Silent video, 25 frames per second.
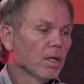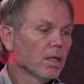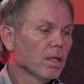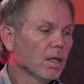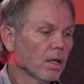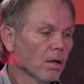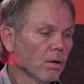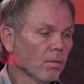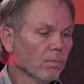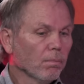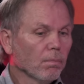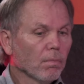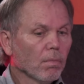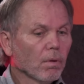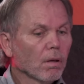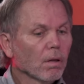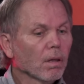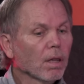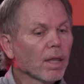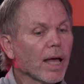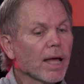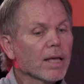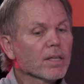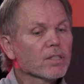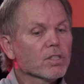you know,
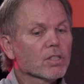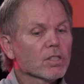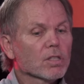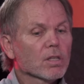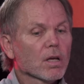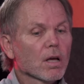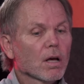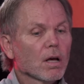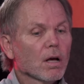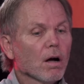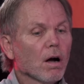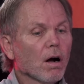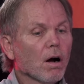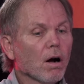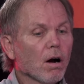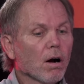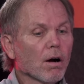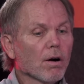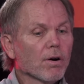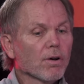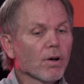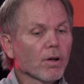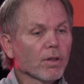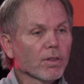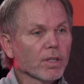less
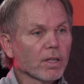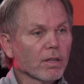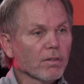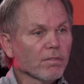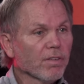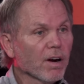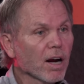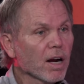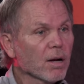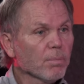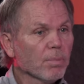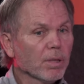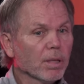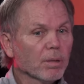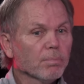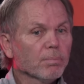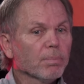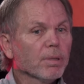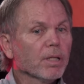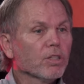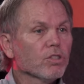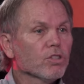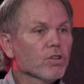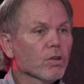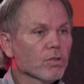hard on the environment,
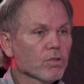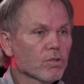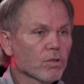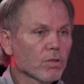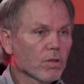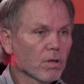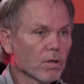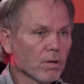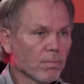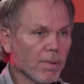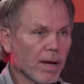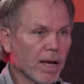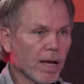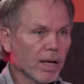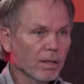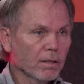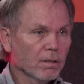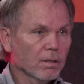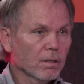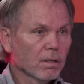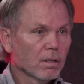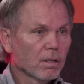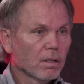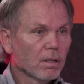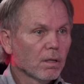but it shows you the demand.
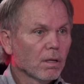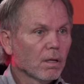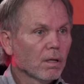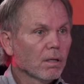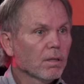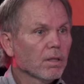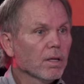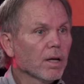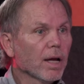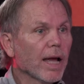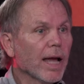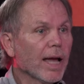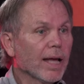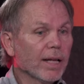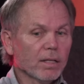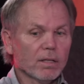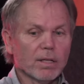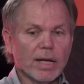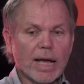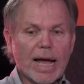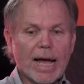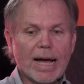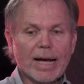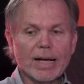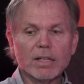And
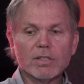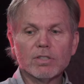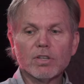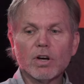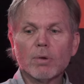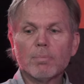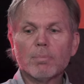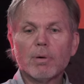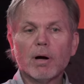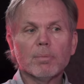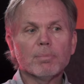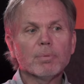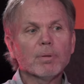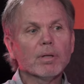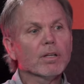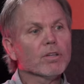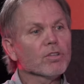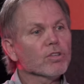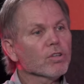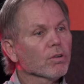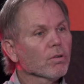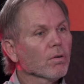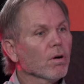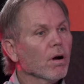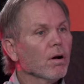as our
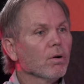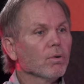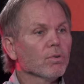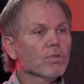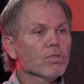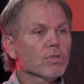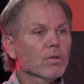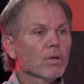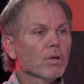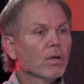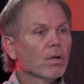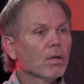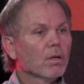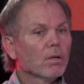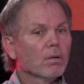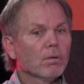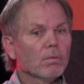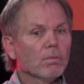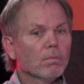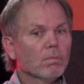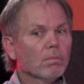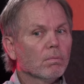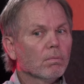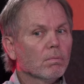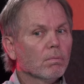population grows,
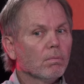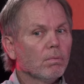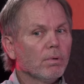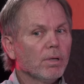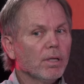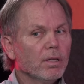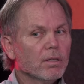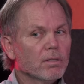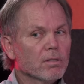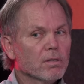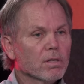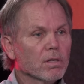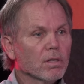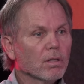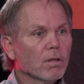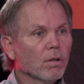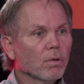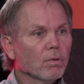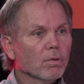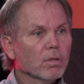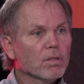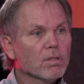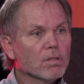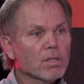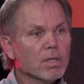we still
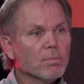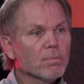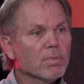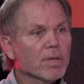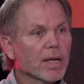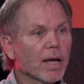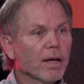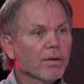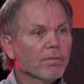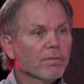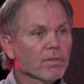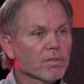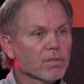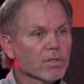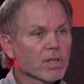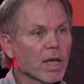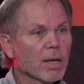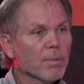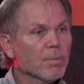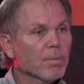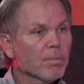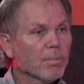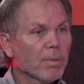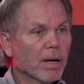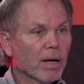only seem to have the
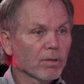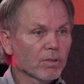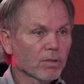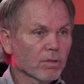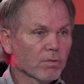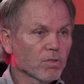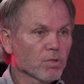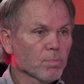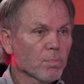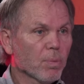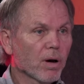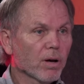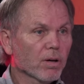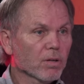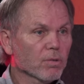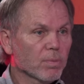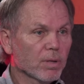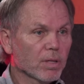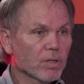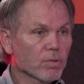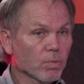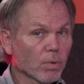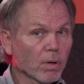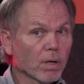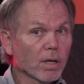same amount of park
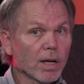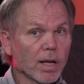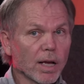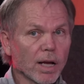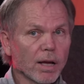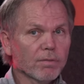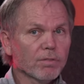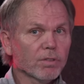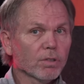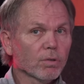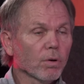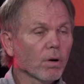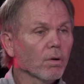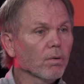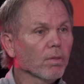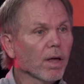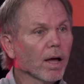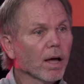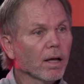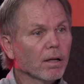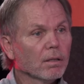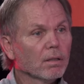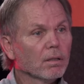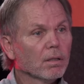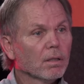space. We're going to have to grow
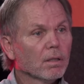that.